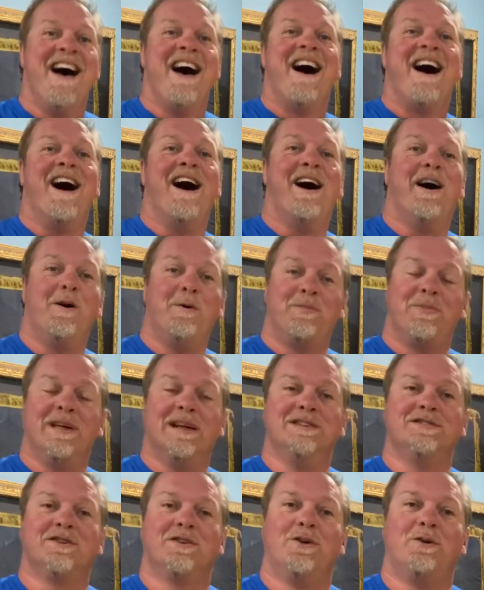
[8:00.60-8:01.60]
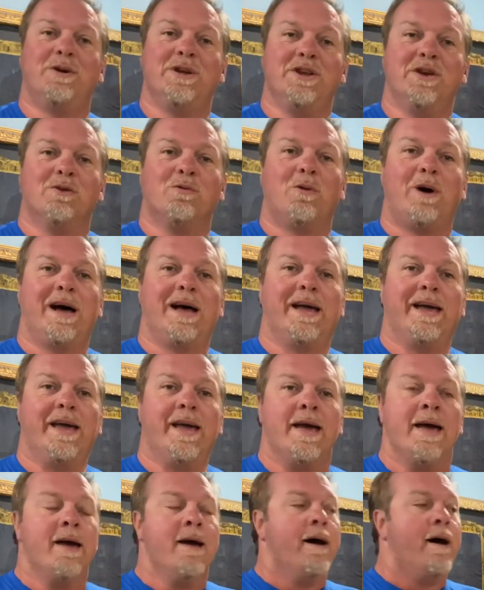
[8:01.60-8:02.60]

I hope things are going your way.